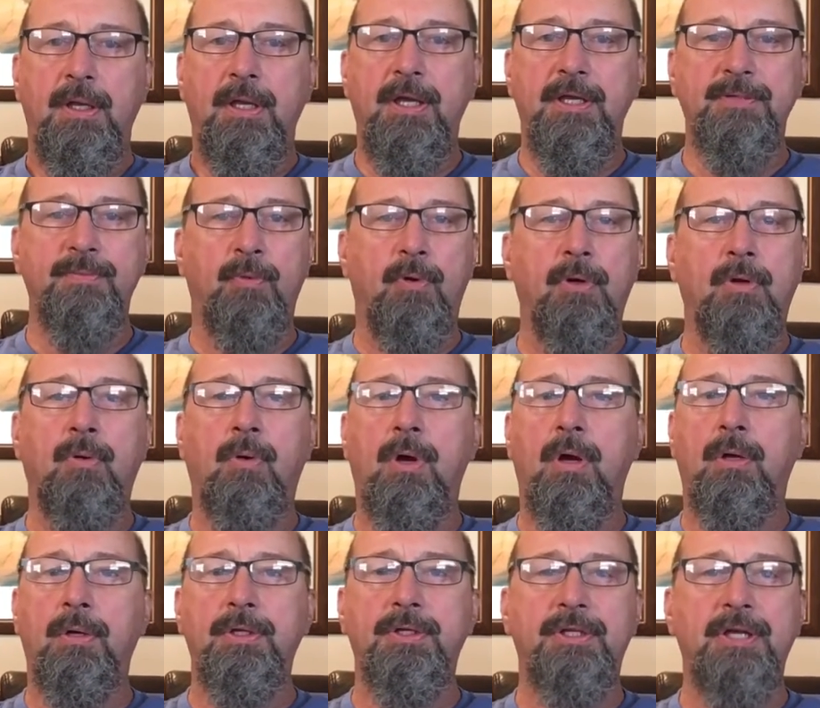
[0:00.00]
He has more
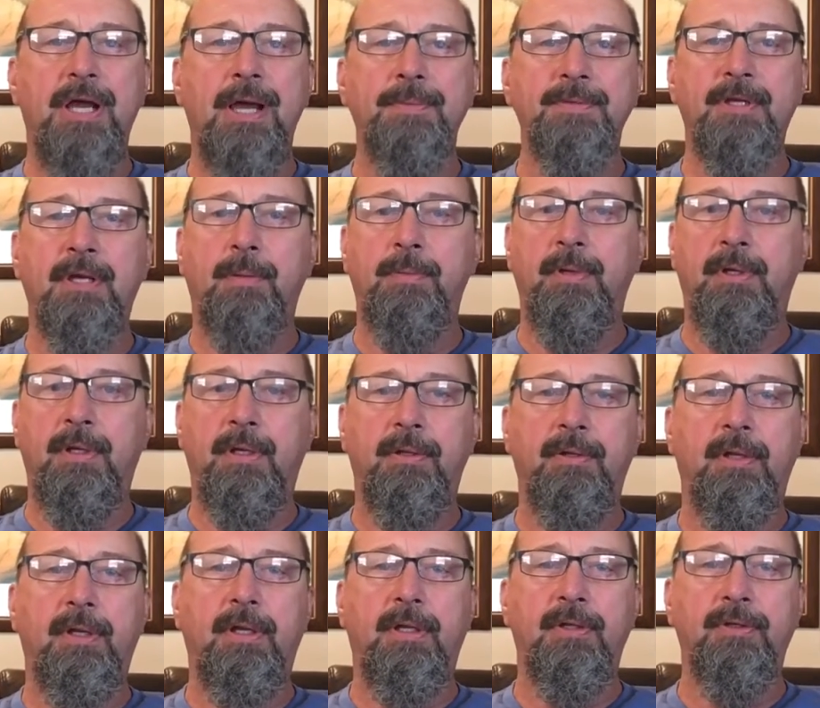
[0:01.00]
quality jobs coming
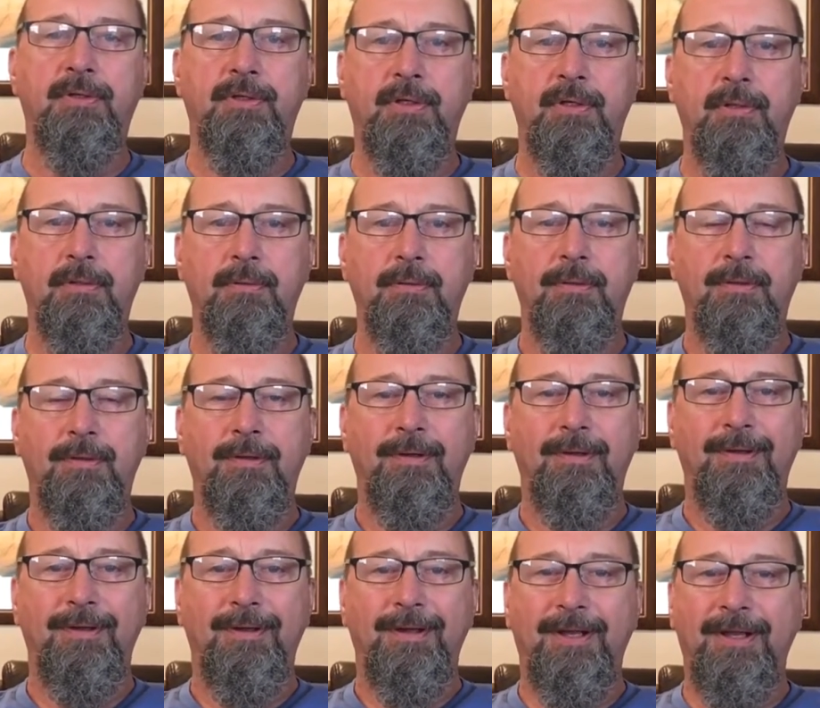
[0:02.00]
in than he can do,
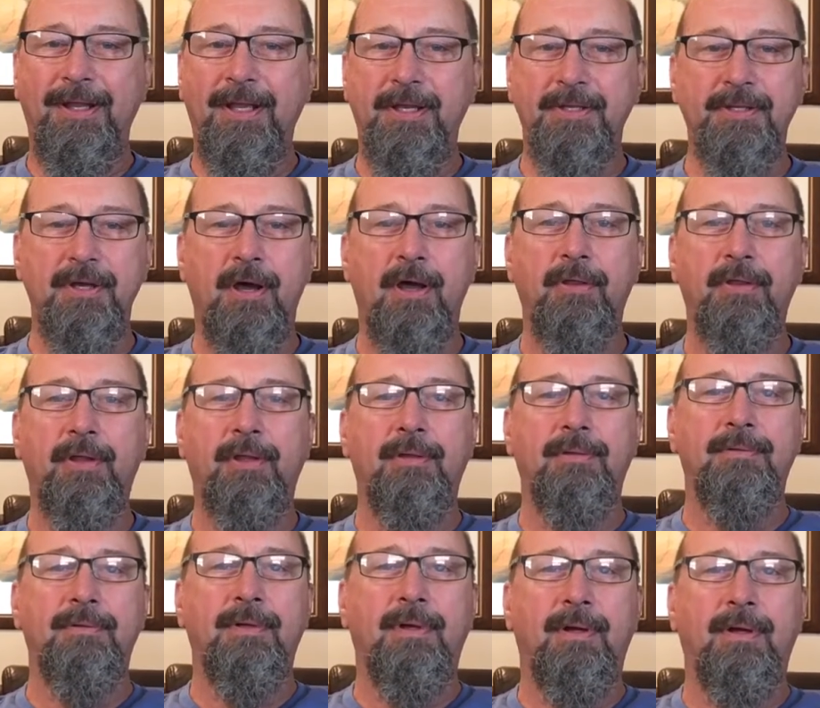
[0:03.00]
and he has all
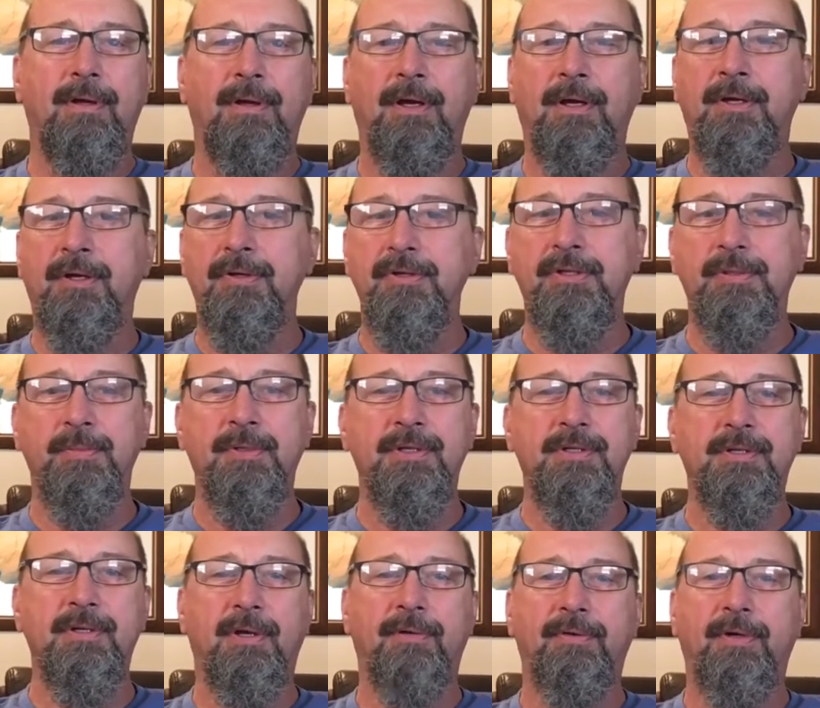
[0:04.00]
the
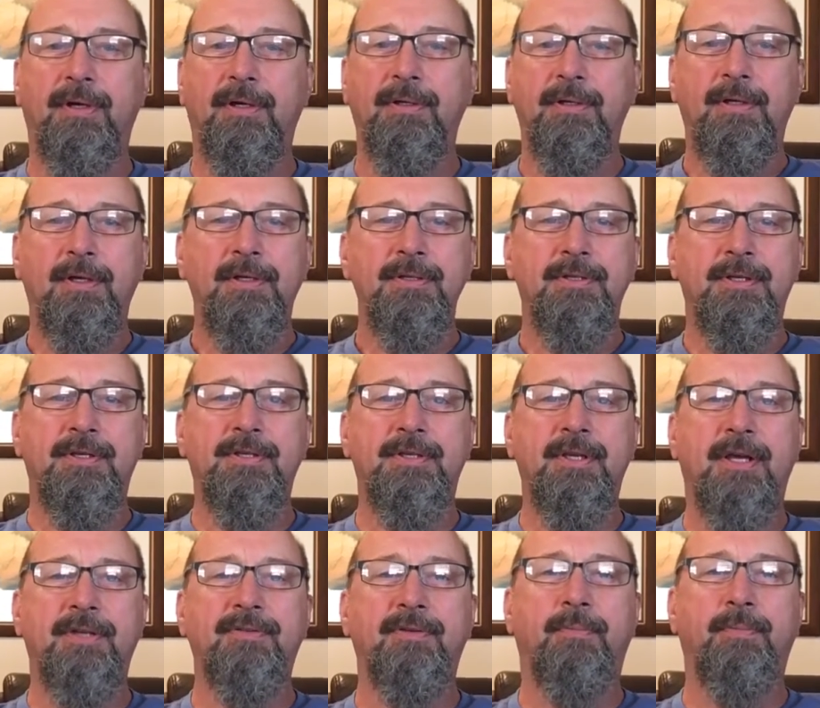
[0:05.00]
accoutrements of a
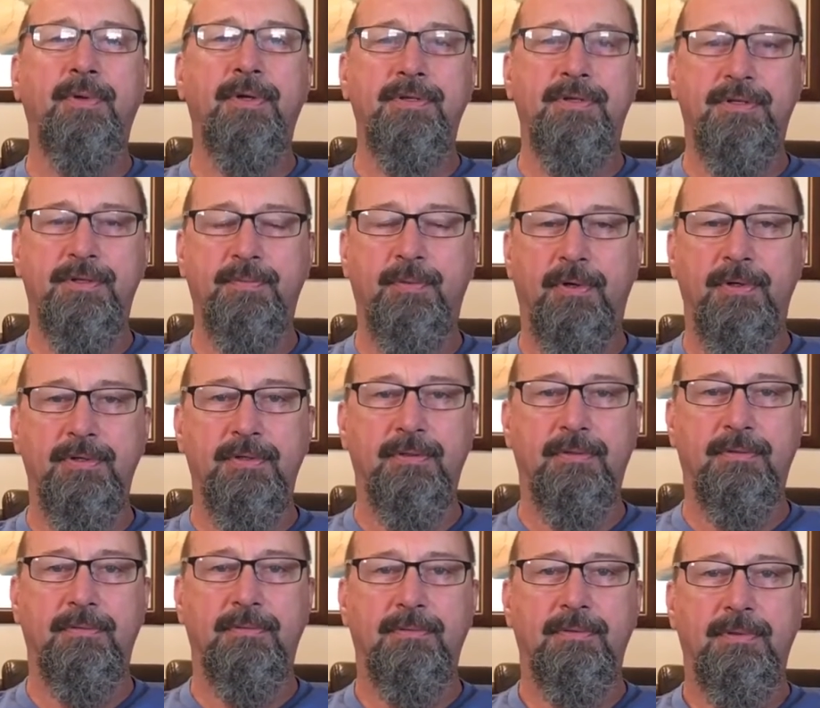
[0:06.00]
successful business
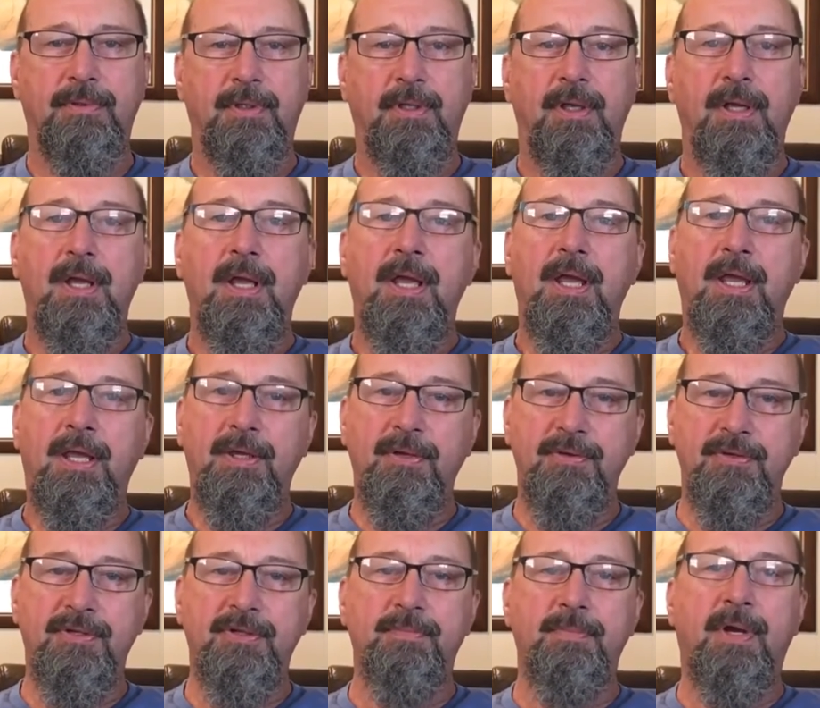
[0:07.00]
person. He
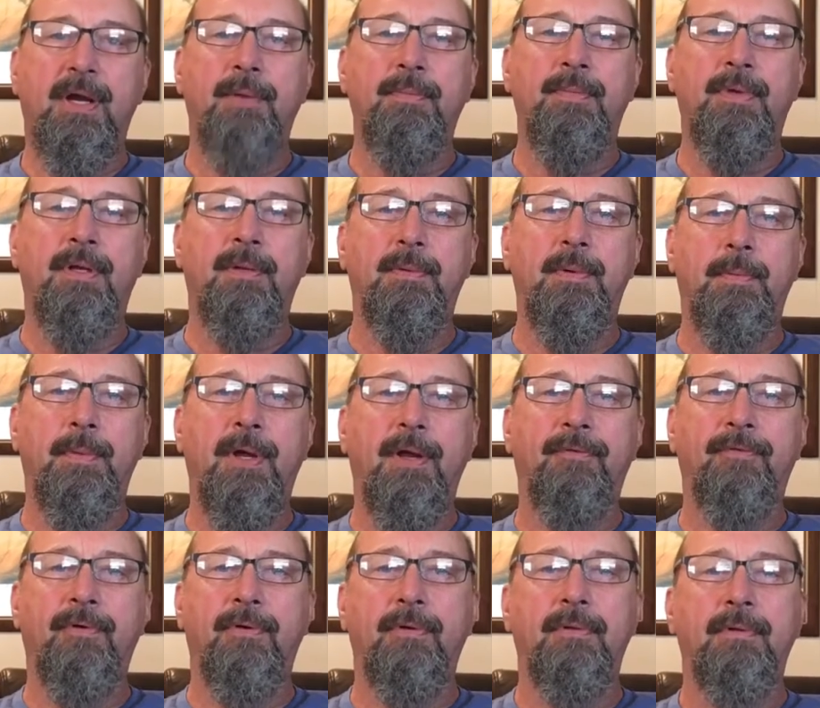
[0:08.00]
uses my minimum
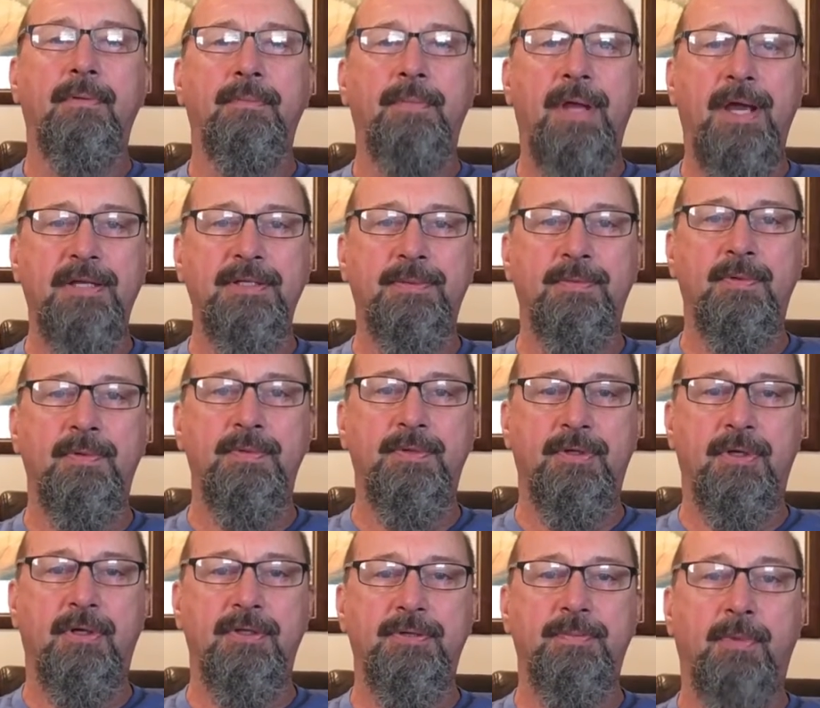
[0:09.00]
effort, maximum
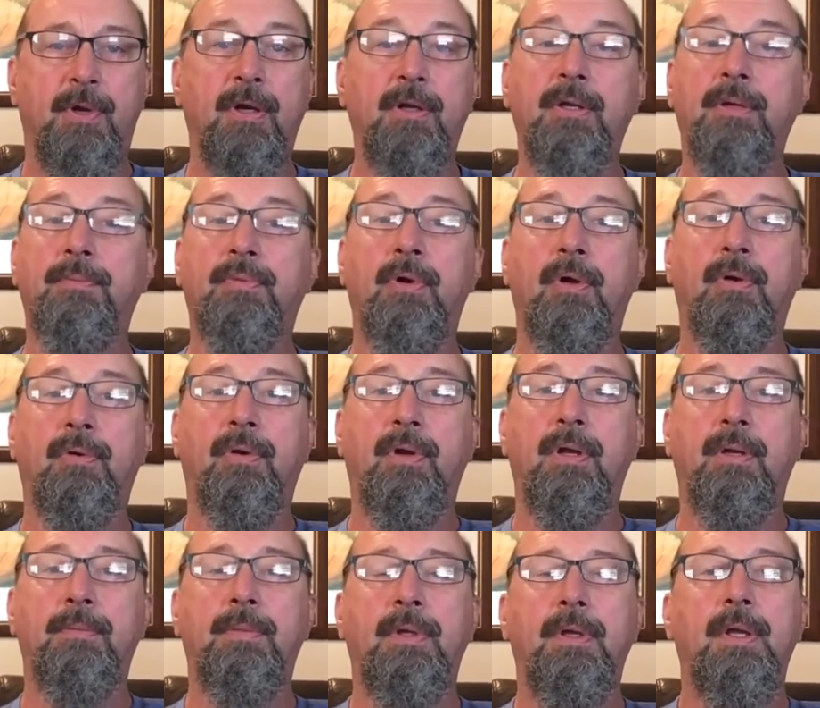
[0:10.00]
results marketing
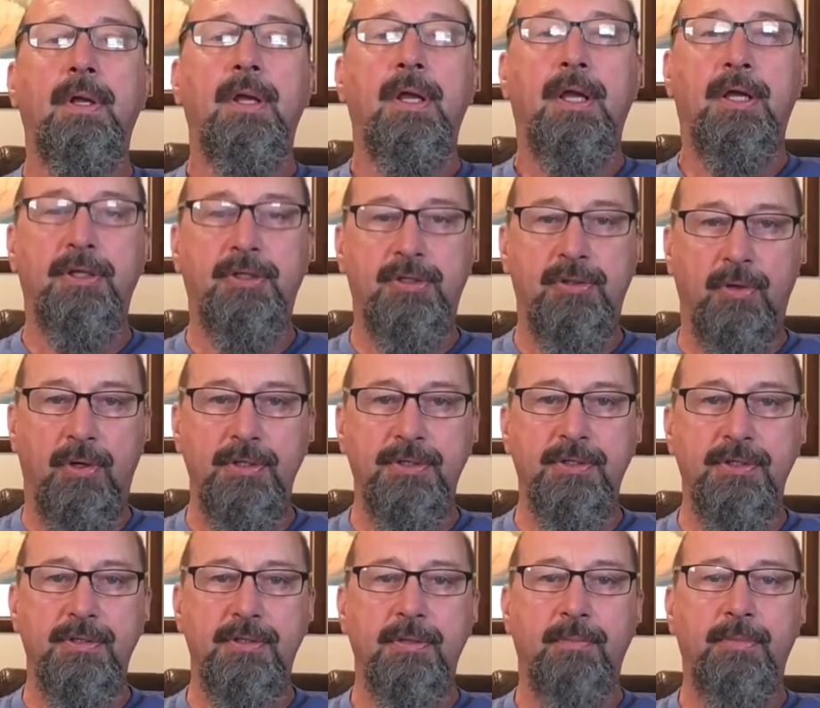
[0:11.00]
program and
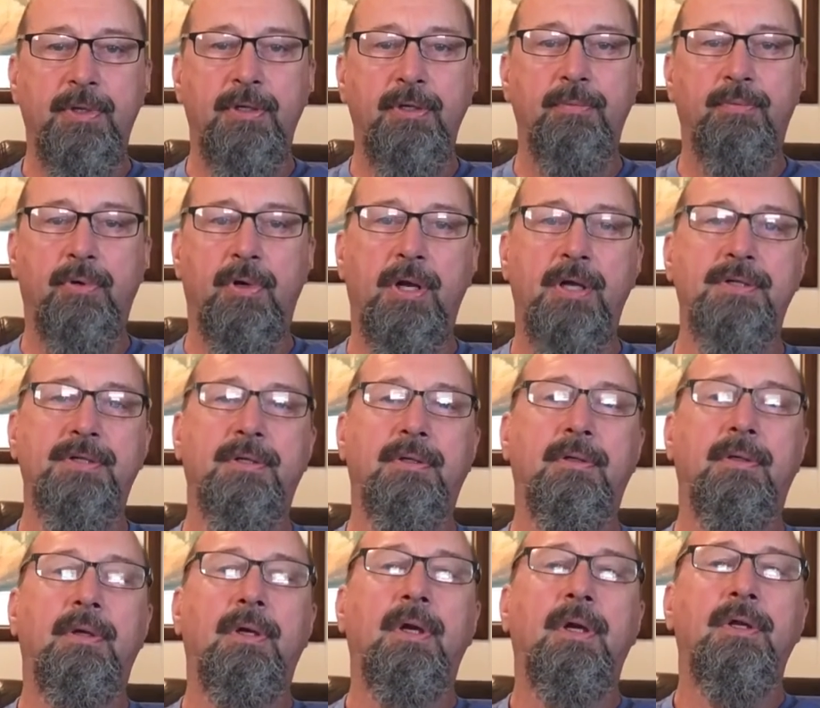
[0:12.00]
choices menu
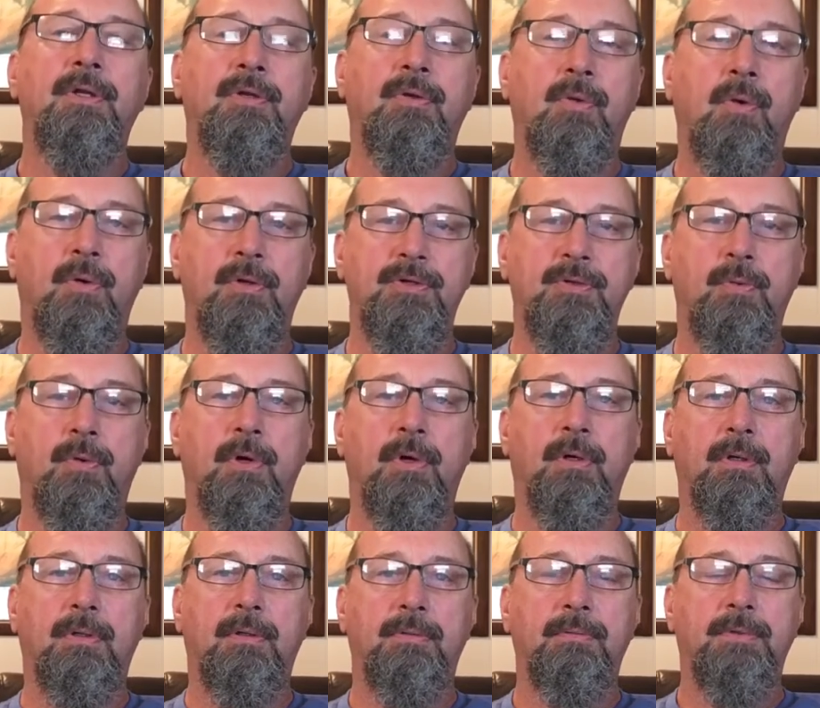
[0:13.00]
pricing to quote his
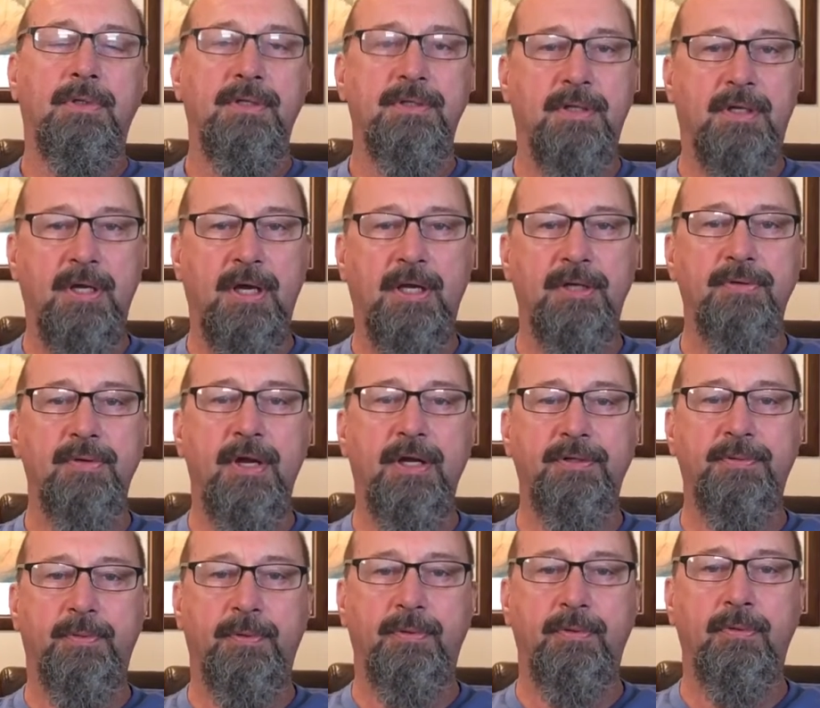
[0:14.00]
work. He's a
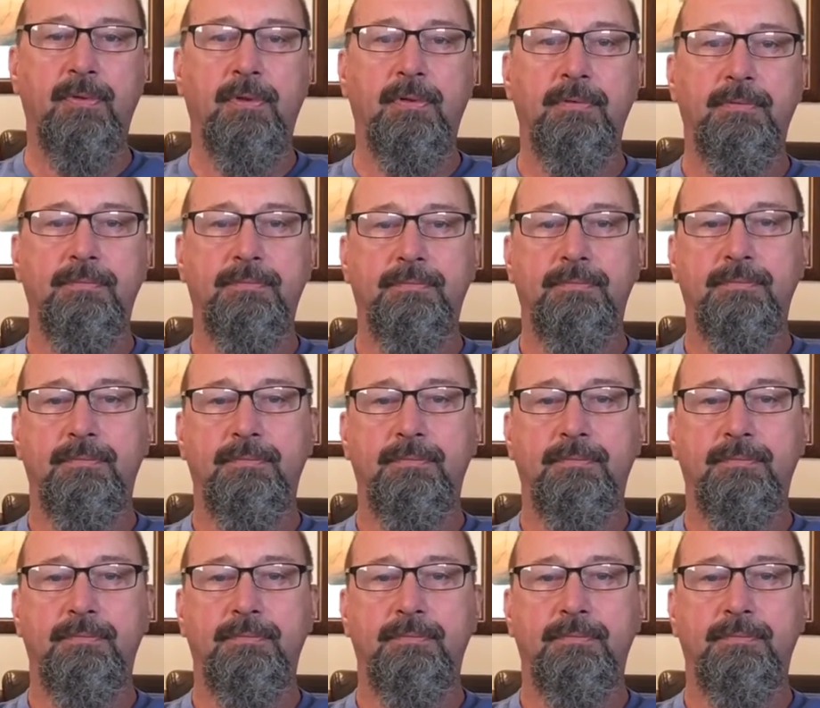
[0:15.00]
contractorpreneur.